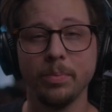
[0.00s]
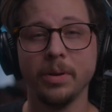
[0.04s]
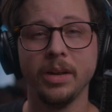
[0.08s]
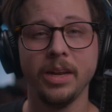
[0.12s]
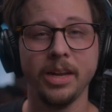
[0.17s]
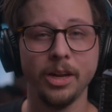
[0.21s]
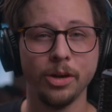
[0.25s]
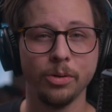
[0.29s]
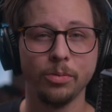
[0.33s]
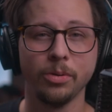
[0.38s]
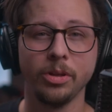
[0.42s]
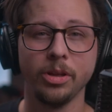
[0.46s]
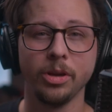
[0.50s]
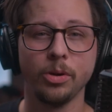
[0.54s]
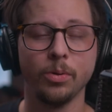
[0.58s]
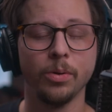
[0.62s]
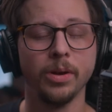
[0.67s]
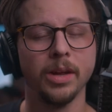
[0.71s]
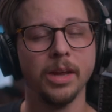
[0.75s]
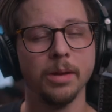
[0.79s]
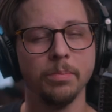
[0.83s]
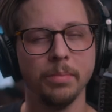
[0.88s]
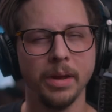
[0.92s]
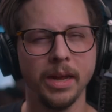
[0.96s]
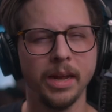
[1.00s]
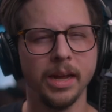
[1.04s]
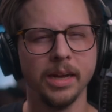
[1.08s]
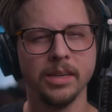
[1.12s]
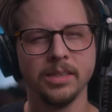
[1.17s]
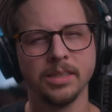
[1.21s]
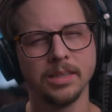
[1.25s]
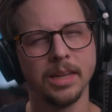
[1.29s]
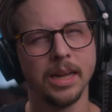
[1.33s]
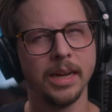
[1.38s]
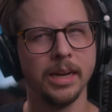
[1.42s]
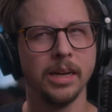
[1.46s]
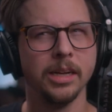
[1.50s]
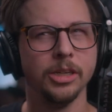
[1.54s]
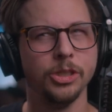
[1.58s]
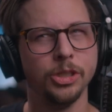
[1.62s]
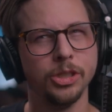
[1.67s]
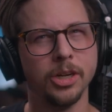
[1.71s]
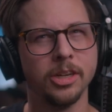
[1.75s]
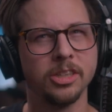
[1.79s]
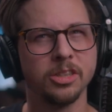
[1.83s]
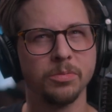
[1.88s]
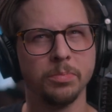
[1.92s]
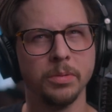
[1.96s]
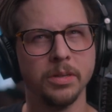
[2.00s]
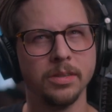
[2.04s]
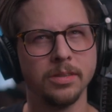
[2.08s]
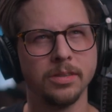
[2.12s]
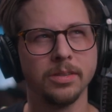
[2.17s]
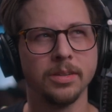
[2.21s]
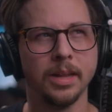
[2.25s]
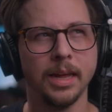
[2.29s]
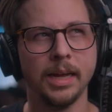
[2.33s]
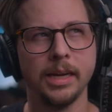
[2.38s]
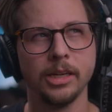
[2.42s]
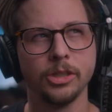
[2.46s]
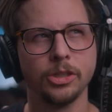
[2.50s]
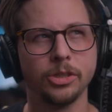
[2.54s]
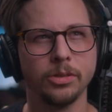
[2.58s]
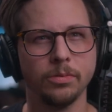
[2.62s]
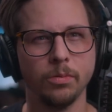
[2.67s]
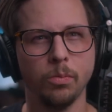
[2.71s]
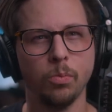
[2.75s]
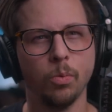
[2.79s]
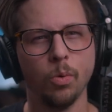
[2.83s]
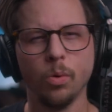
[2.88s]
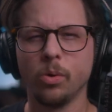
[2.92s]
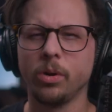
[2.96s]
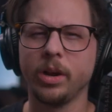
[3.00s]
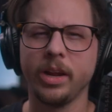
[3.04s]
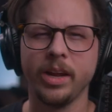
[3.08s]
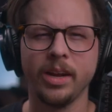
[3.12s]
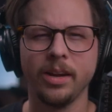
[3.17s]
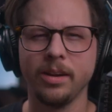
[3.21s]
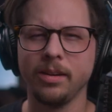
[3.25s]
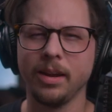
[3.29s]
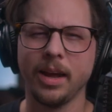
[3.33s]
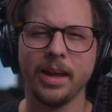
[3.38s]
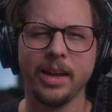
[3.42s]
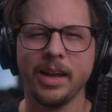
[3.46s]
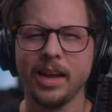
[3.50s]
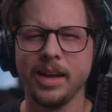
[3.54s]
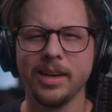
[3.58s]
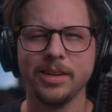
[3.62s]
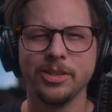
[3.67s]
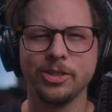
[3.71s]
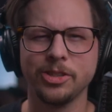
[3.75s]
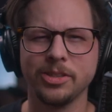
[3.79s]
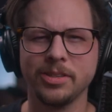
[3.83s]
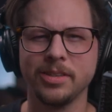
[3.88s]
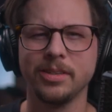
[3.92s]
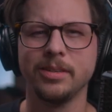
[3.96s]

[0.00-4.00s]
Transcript: in here really quick and make a slight adjustment / warning, I guess.